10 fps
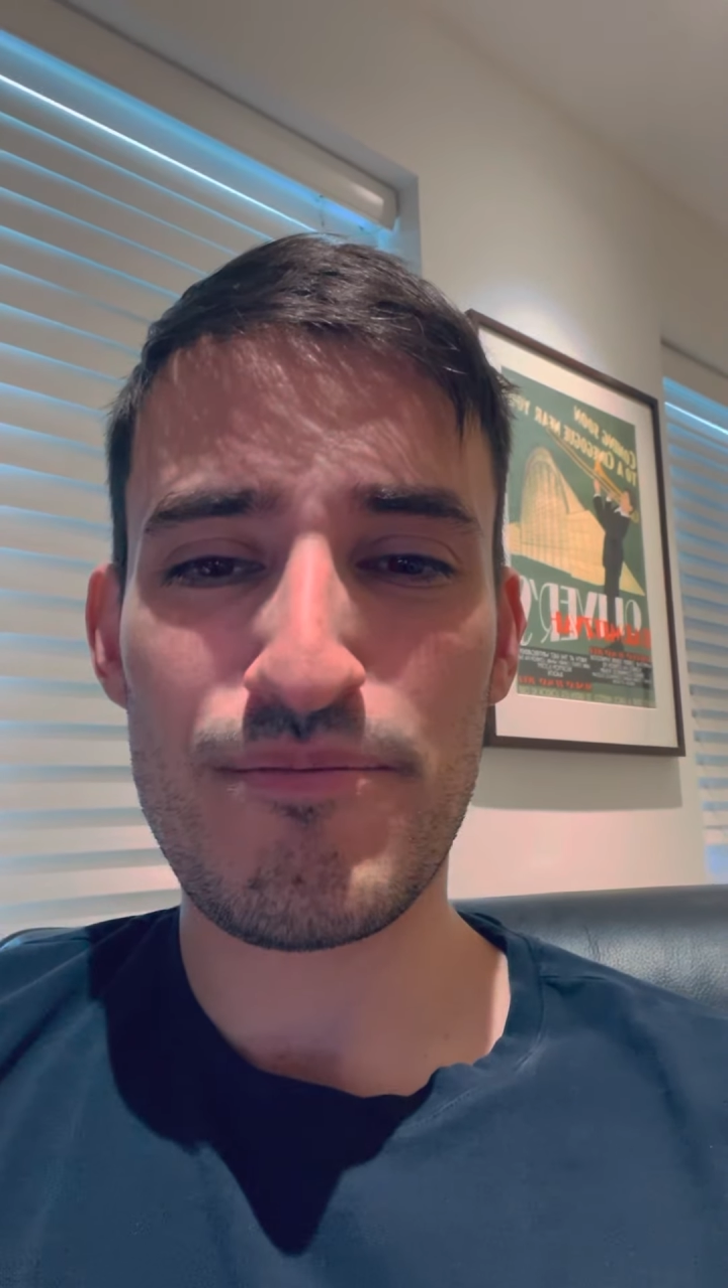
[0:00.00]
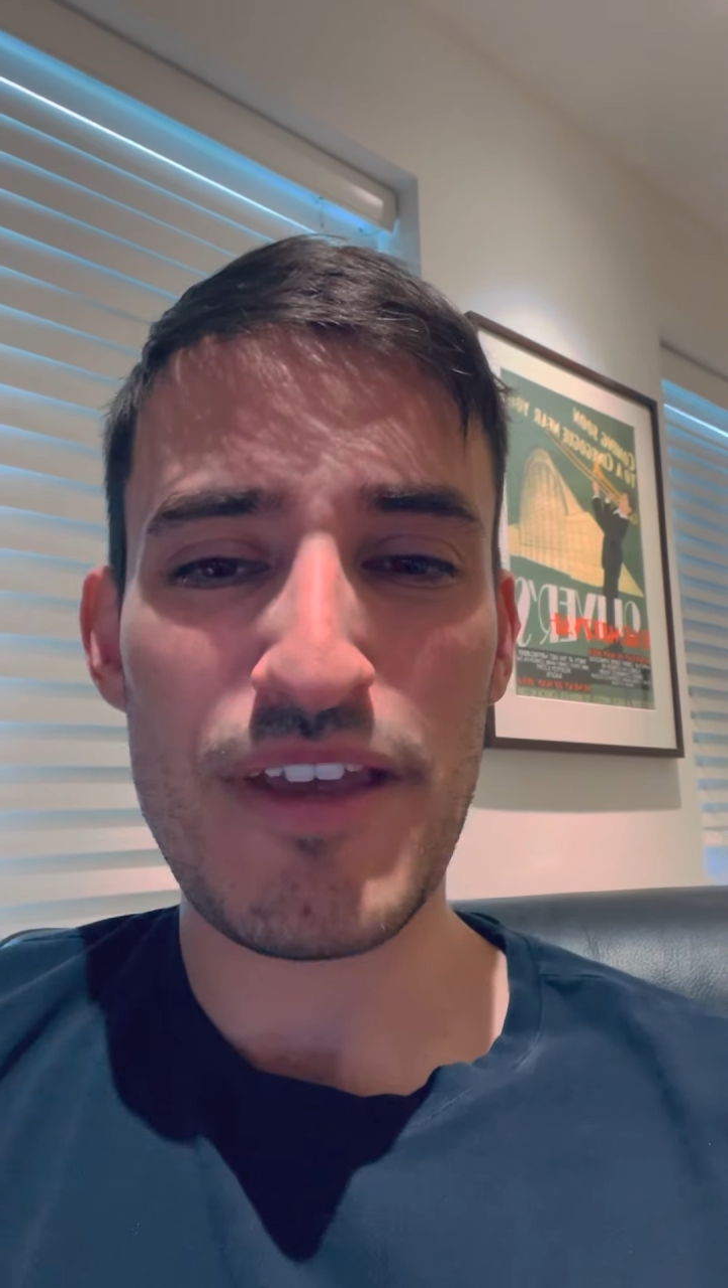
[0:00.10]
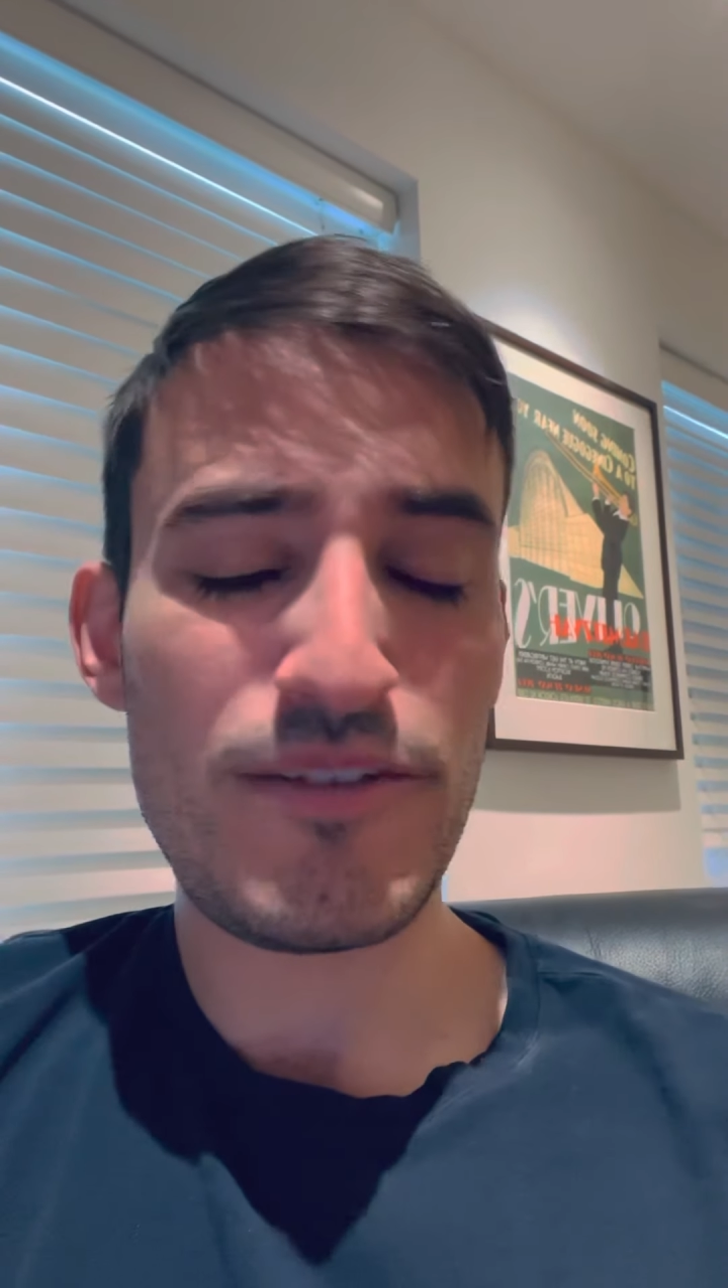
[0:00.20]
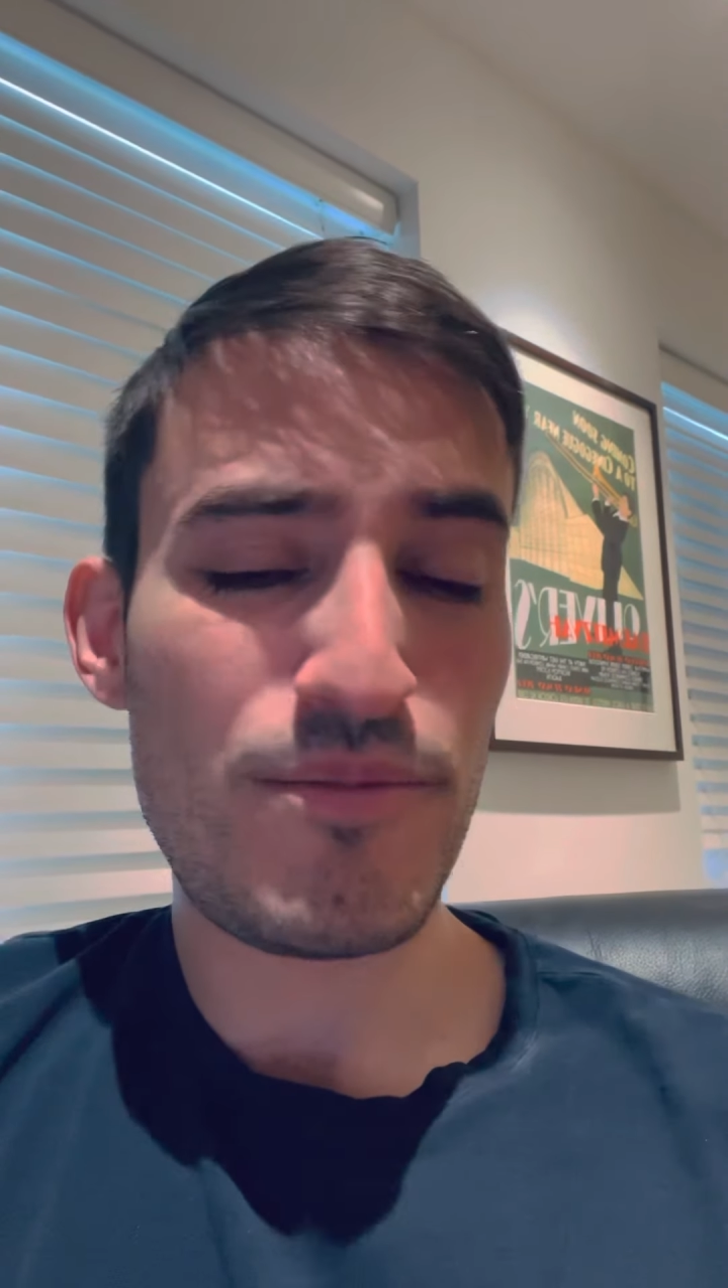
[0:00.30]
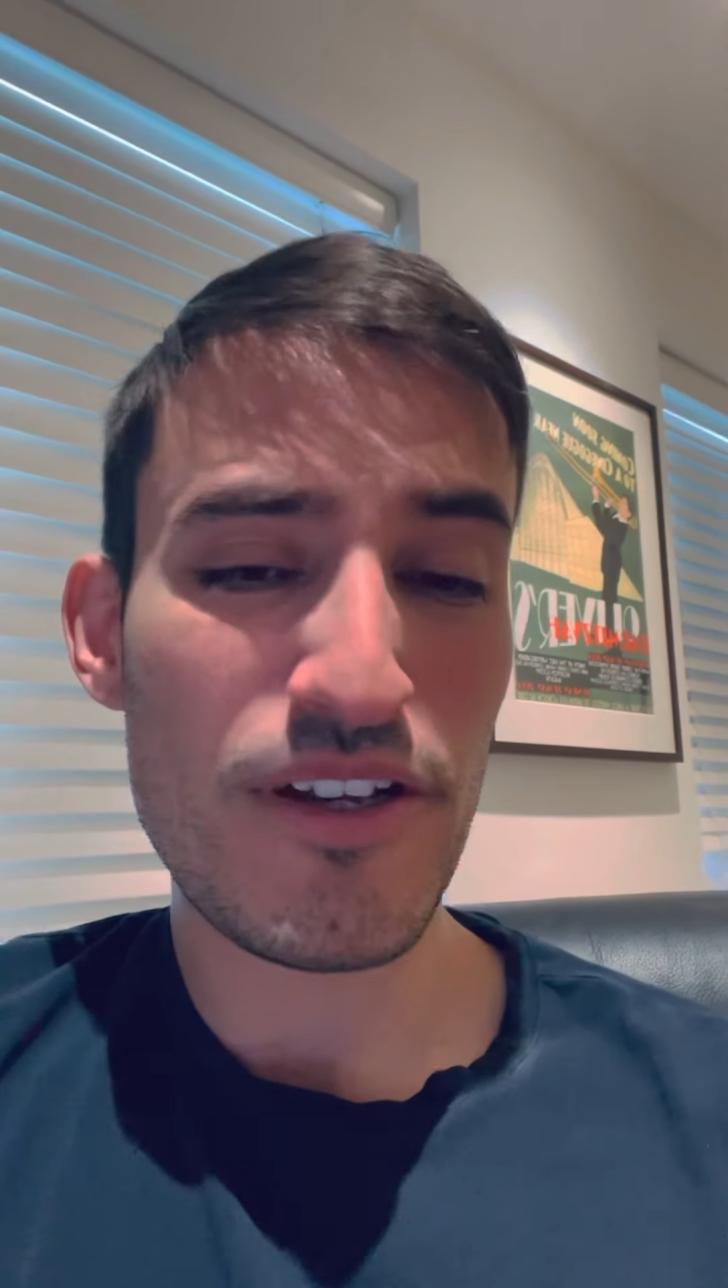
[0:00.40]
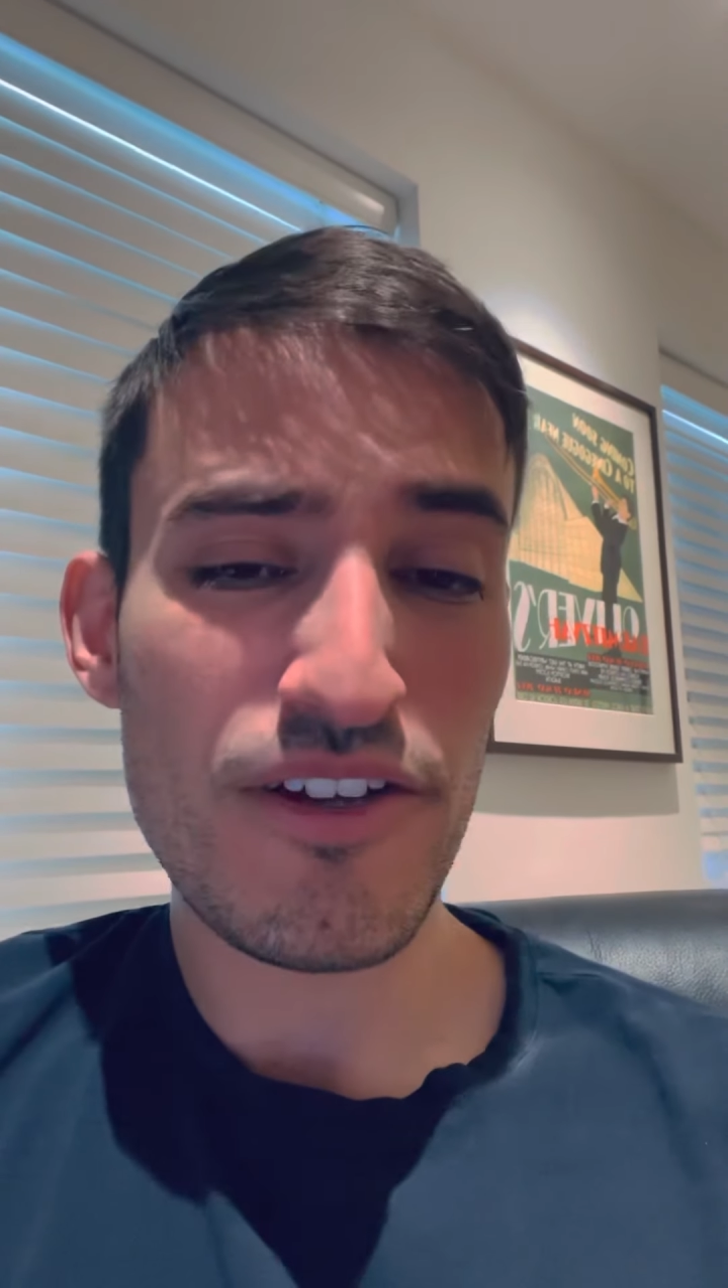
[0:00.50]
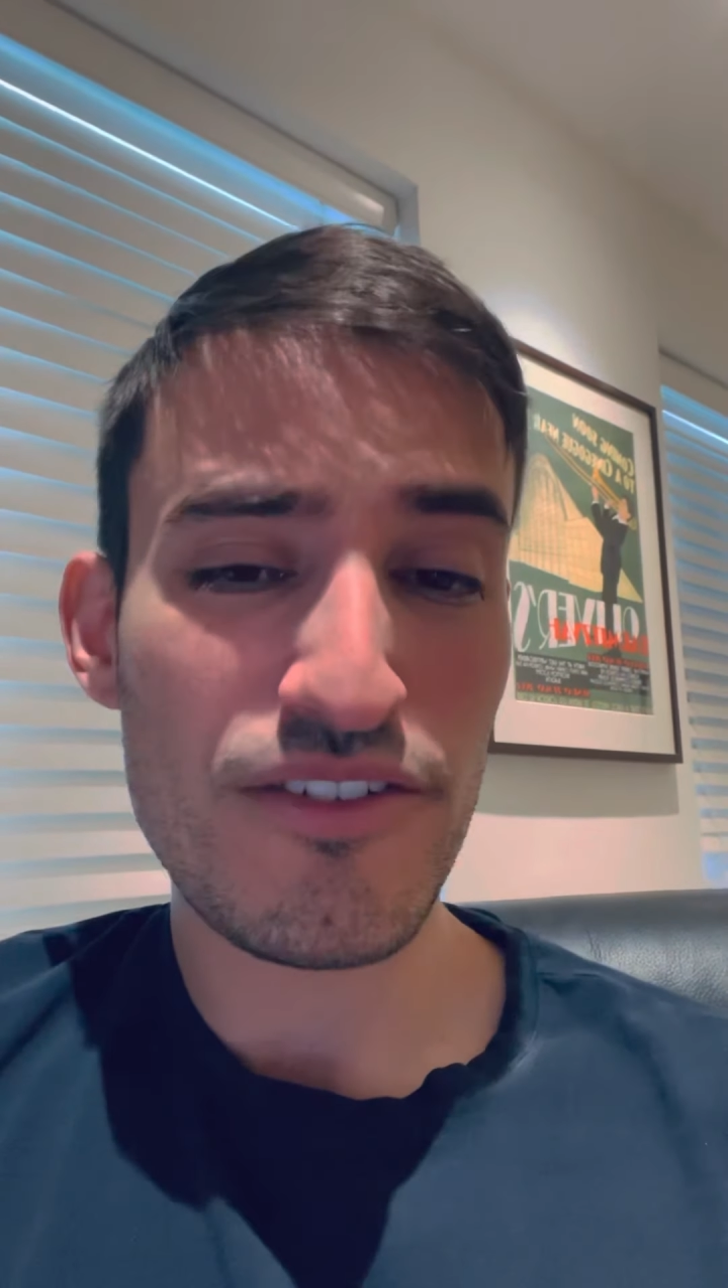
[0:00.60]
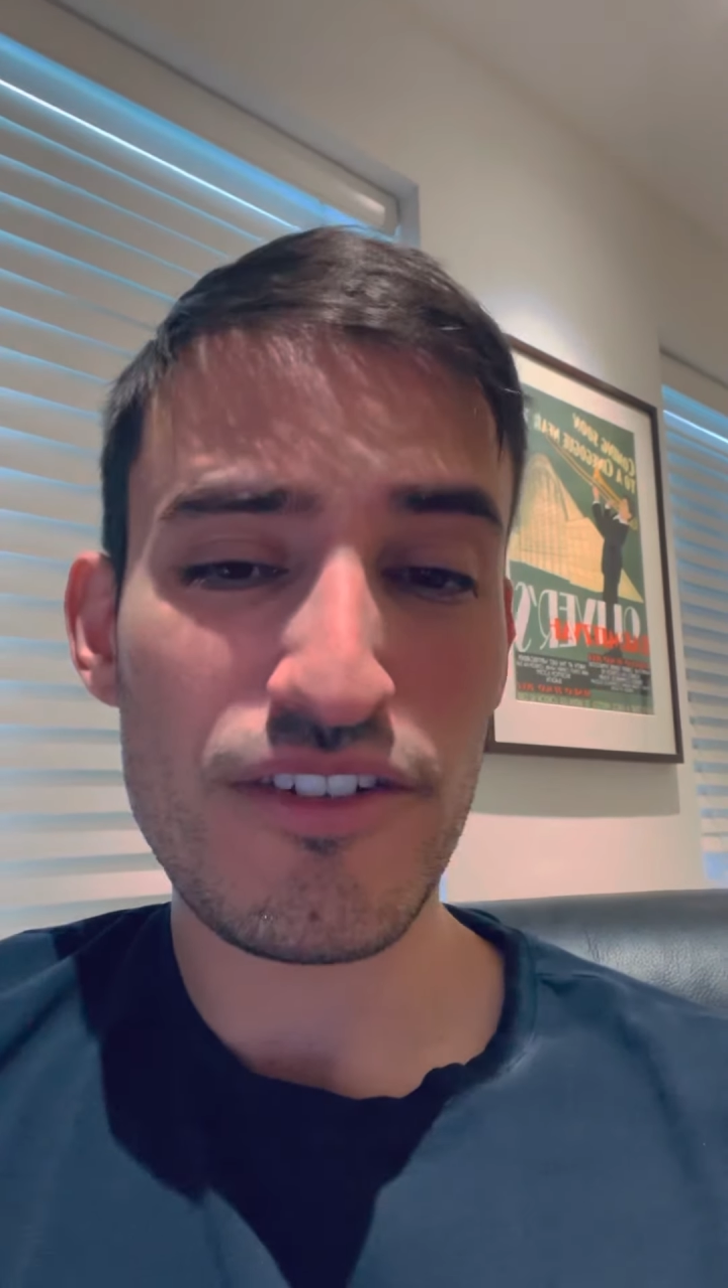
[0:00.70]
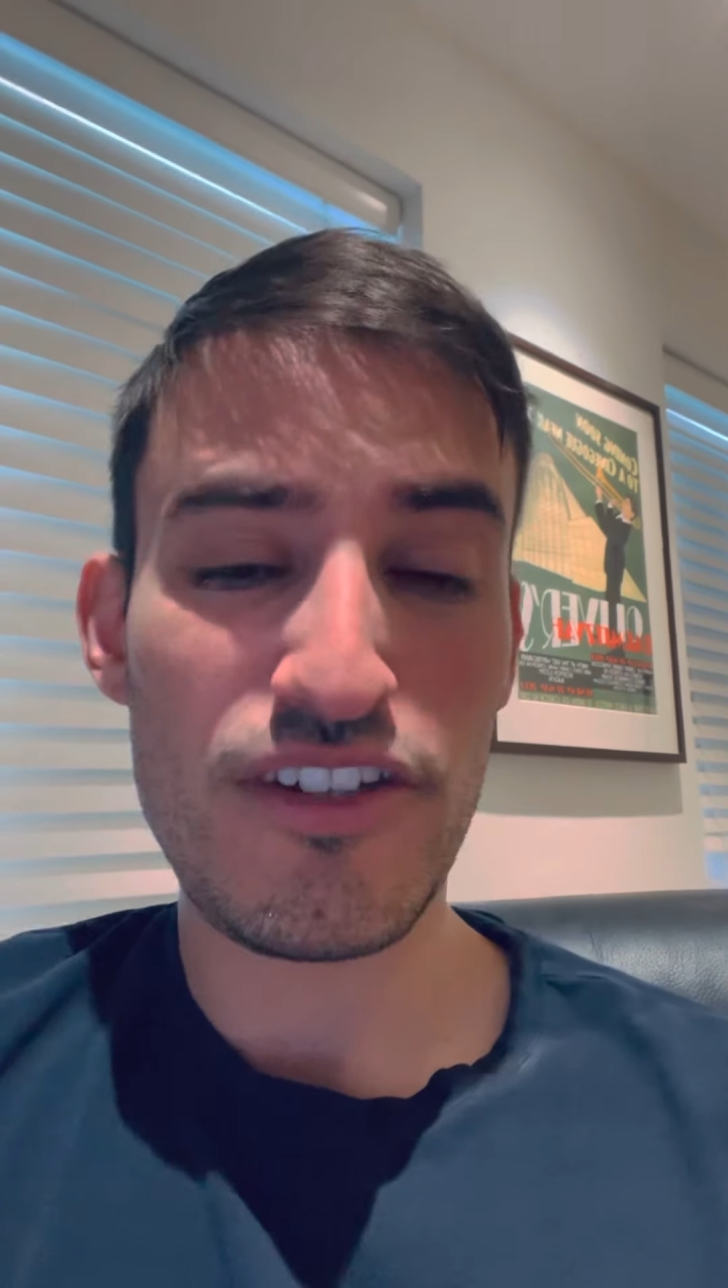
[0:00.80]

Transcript: it's because